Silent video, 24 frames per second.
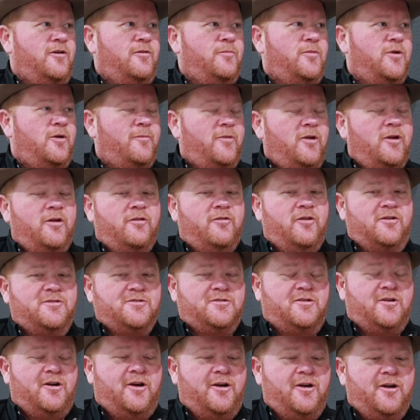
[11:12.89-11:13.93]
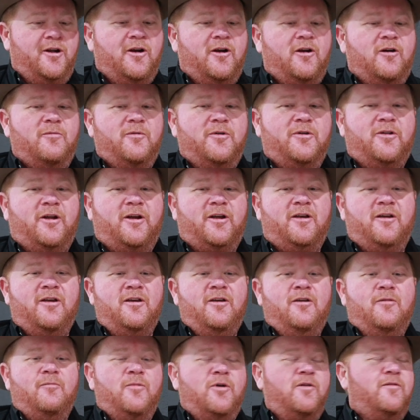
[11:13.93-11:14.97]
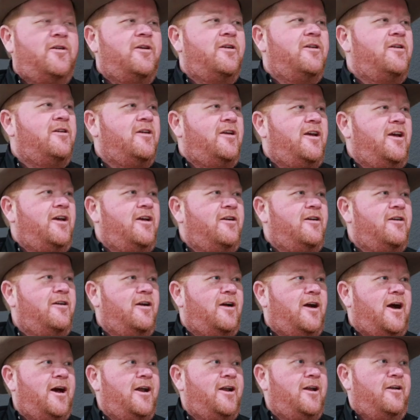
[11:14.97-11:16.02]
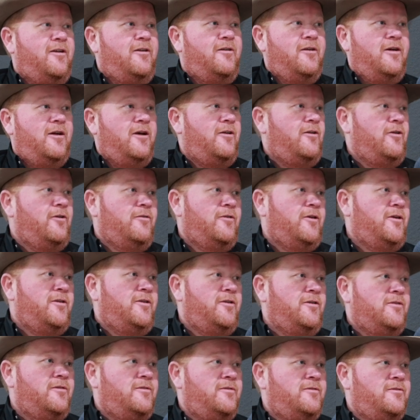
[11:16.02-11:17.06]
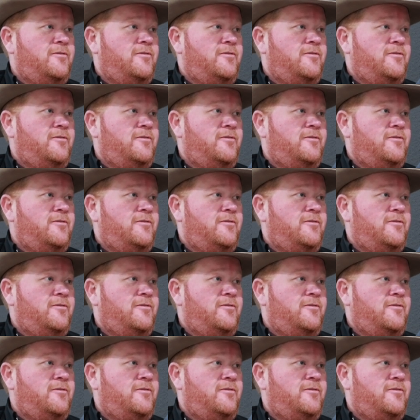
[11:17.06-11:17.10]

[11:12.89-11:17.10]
But it does great now. But like moving into Decatur, I had no idea.